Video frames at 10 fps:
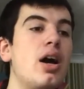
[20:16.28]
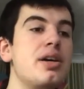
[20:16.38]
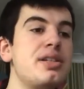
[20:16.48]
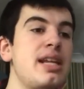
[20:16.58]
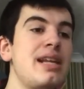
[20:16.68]

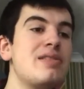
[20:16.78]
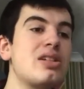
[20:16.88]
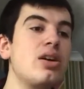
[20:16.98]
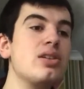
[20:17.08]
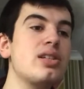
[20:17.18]
Steve
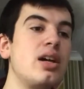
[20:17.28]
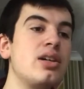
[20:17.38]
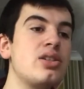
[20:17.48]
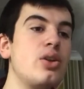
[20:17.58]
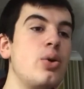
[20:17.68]
Scott's
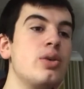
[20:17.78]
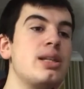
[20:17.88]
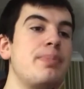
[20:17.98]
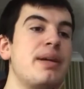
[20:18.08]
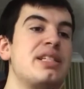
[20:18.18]
asked, who is
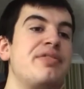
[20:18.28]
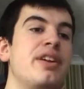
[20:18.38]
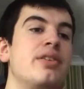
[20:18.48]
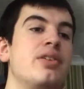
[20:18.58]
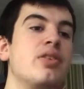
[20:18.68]
the best
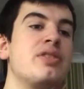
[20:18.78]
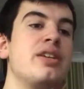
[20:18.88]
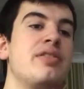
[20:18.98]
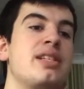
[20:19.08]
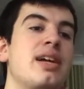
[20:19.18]
villain of
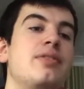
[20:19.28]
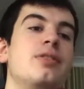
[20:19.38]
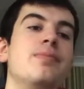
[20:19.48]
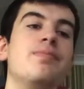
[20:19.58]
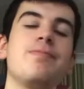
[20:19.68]
Series 7?